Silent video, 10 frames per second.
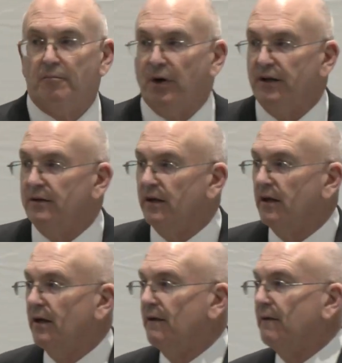But
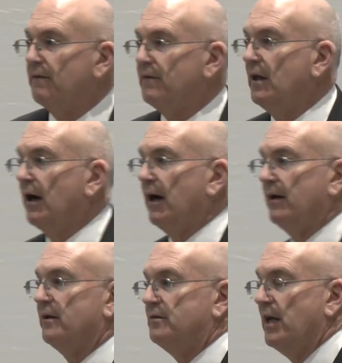
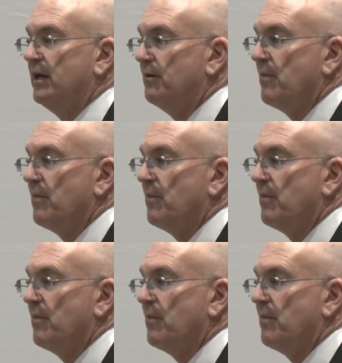data